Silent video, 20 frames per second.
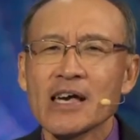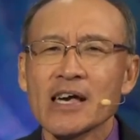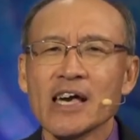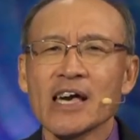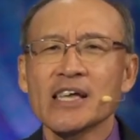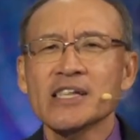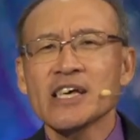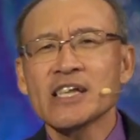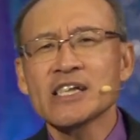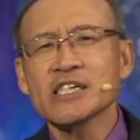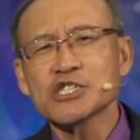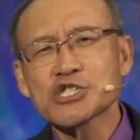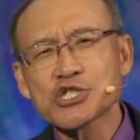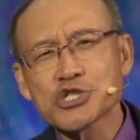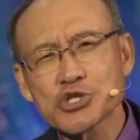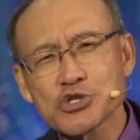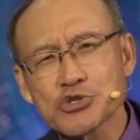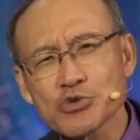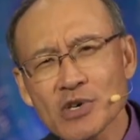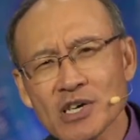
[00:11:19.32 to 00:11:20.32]
And an
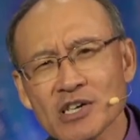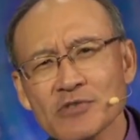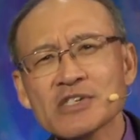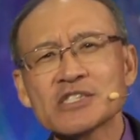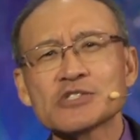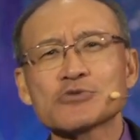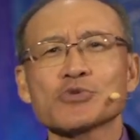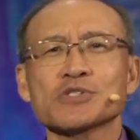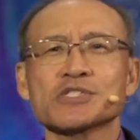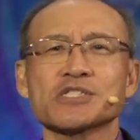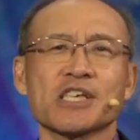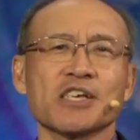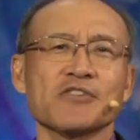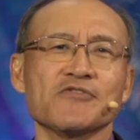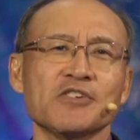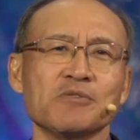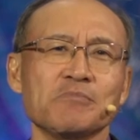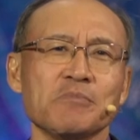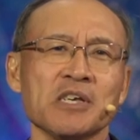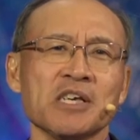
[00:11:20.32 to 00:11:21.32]
assurance was
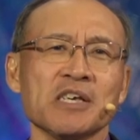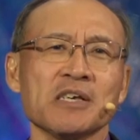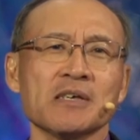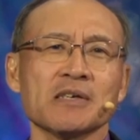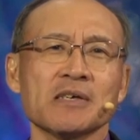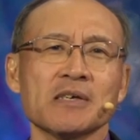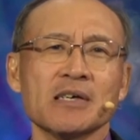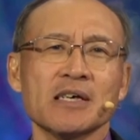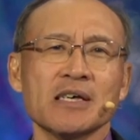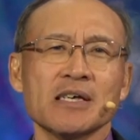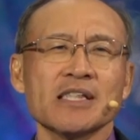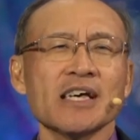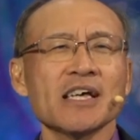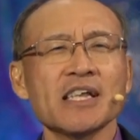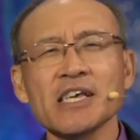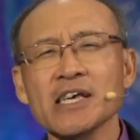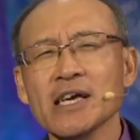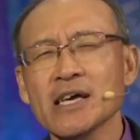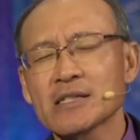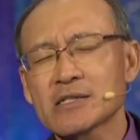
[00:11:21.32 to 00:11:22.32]
given me that
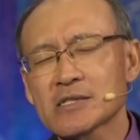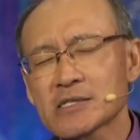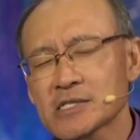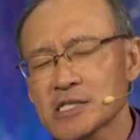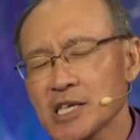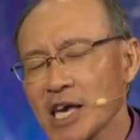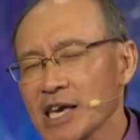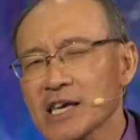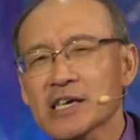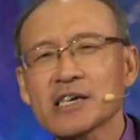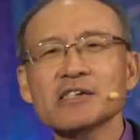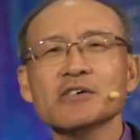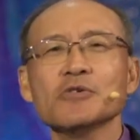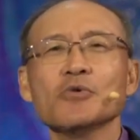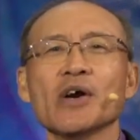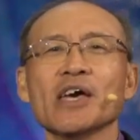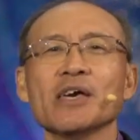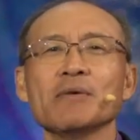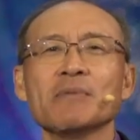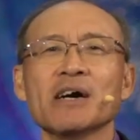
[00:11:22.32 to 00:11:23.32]
he had taken
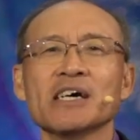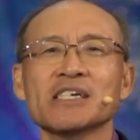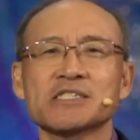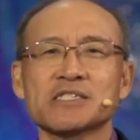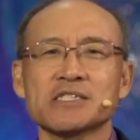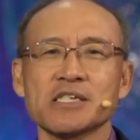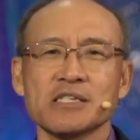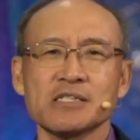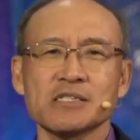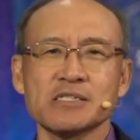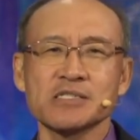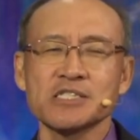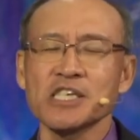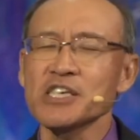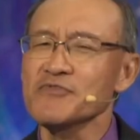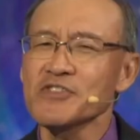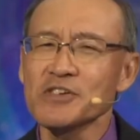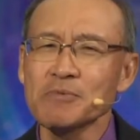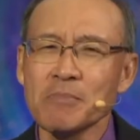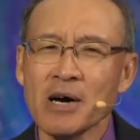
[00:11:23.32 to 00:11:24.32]
away my sins,
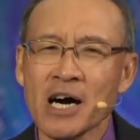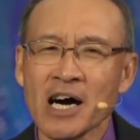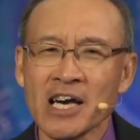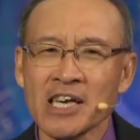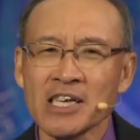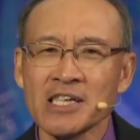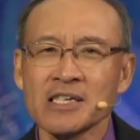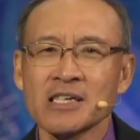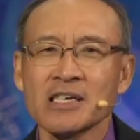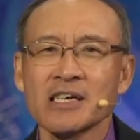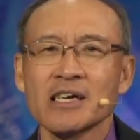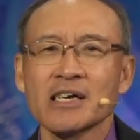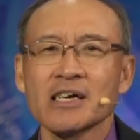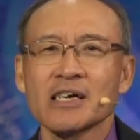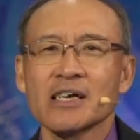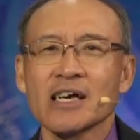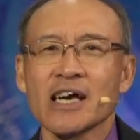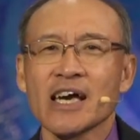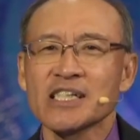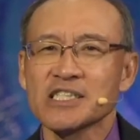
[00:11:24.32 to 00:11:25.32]
even mine,
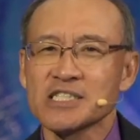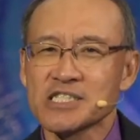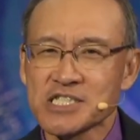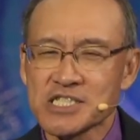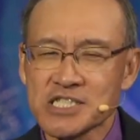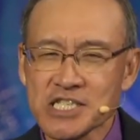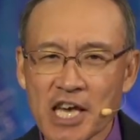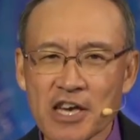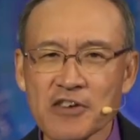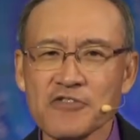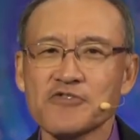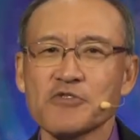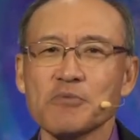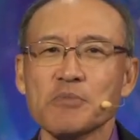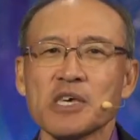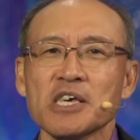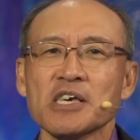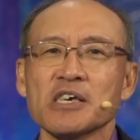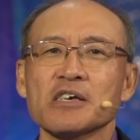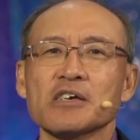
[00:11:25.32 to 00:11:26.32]
and saved
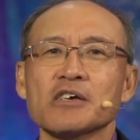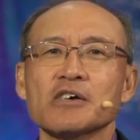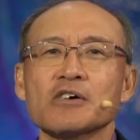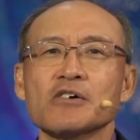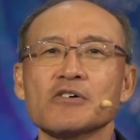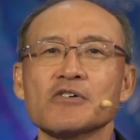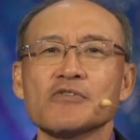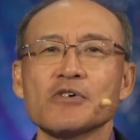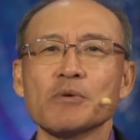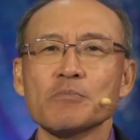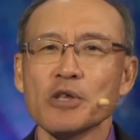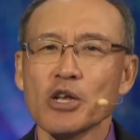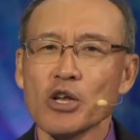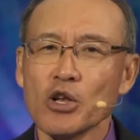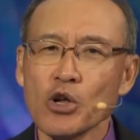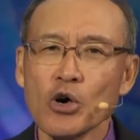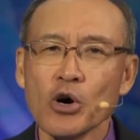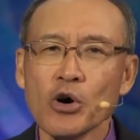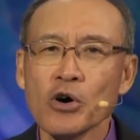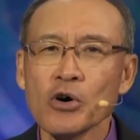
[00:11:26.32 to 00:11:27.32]
me from the
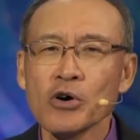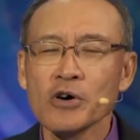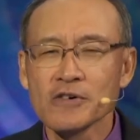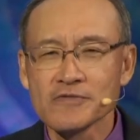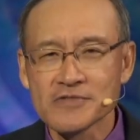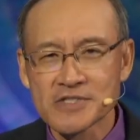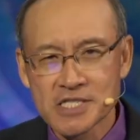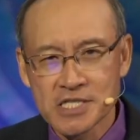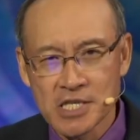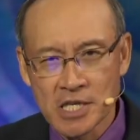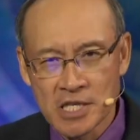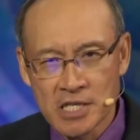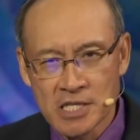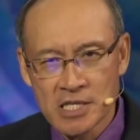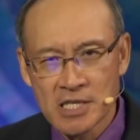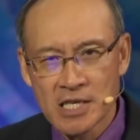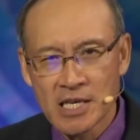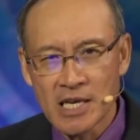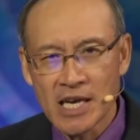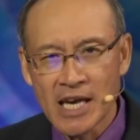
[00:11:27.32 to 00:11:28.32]
law of
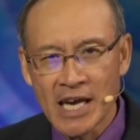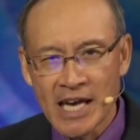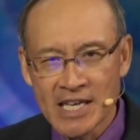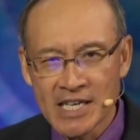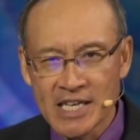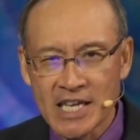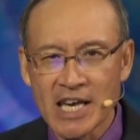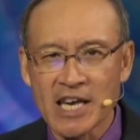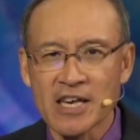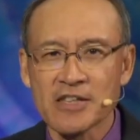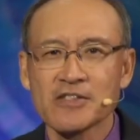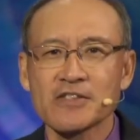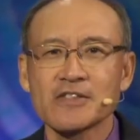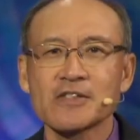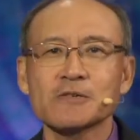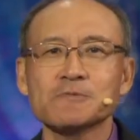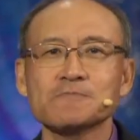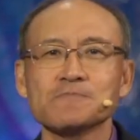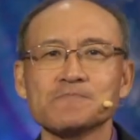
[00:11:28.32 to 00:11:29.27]
sin and death.